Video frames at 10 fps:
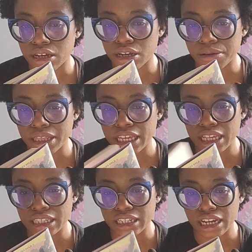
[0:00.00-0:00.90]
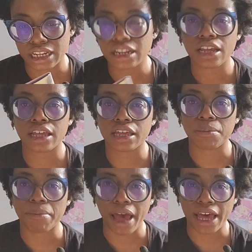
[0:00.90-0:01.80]
I think it's not like
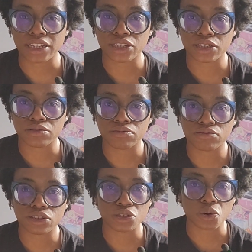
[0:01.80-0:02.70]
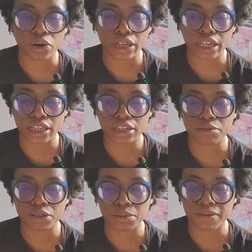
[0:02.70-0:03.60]
a bad store. Like it is
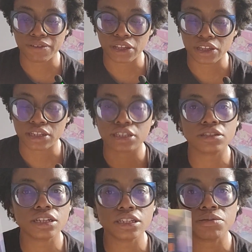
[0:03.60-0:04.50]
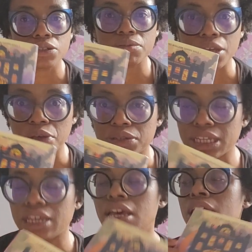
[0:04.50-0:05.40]
supposed to be for the good, so this is supposed to be
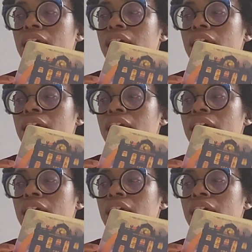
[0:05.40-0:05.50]
cozy.